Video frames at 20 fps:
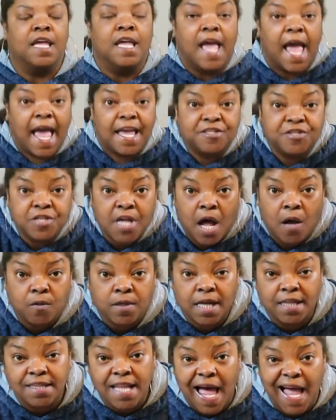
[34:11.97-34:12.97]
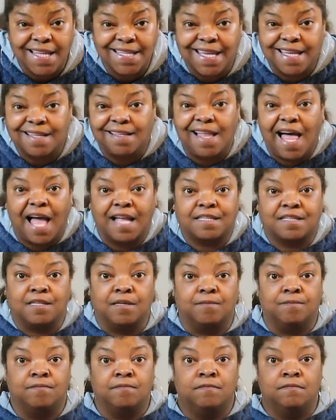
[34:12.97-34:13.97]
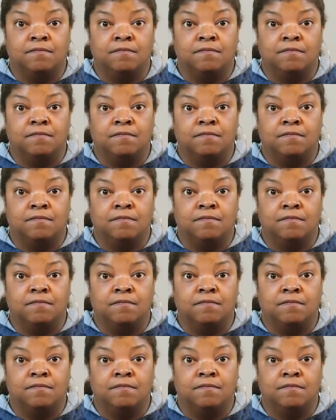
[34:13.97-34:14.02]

And so Kalani clocked him.